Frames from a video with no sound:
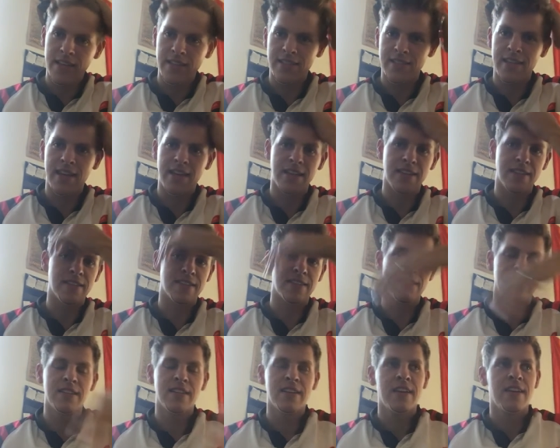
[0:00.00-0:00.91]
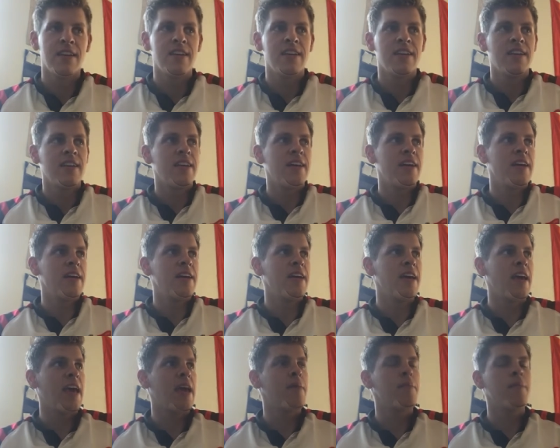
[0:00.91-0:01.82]
he says,
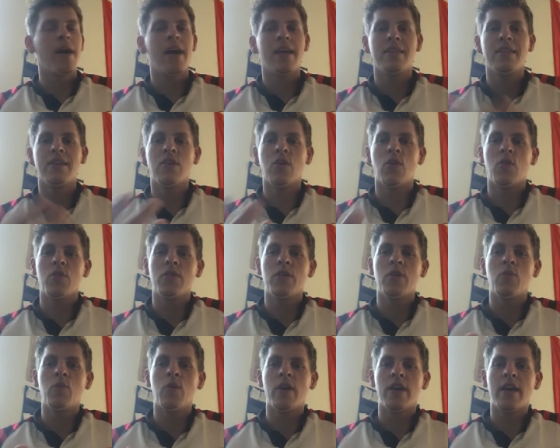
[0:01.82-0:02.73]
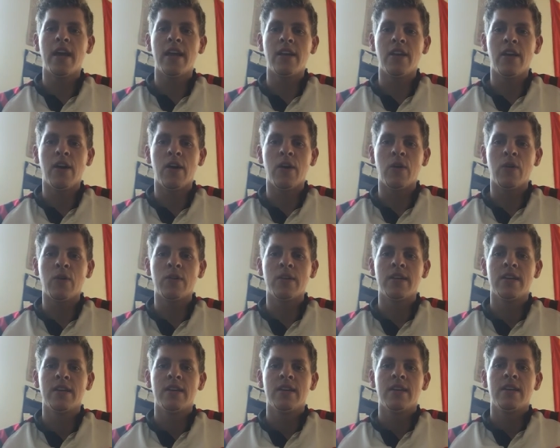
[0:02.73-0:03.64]
Am I the only one I know
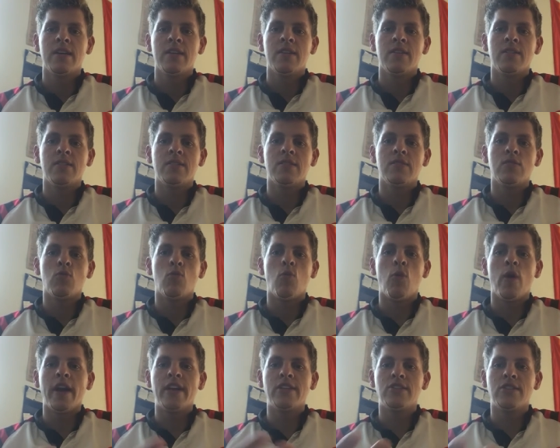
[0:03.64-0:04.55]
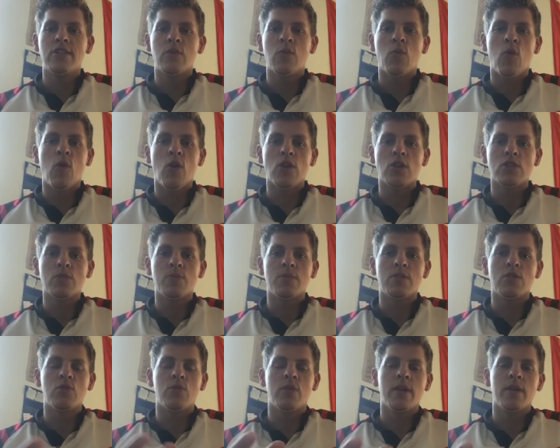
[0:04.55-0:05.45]
waging wars
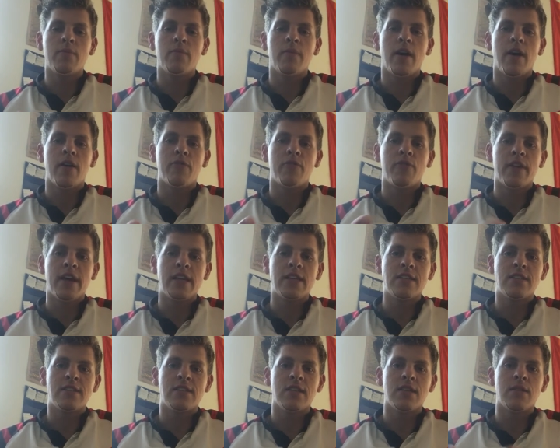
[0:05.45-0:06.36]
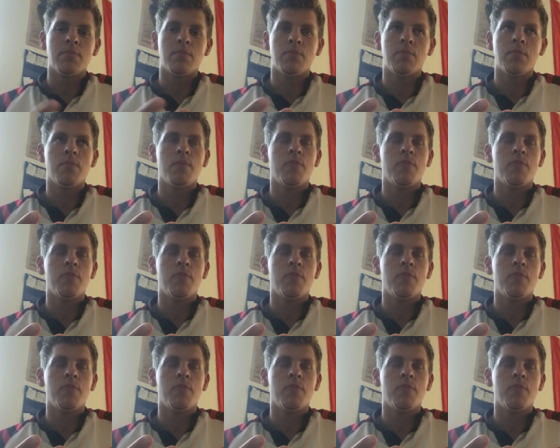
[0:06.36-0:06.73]
between my face and a,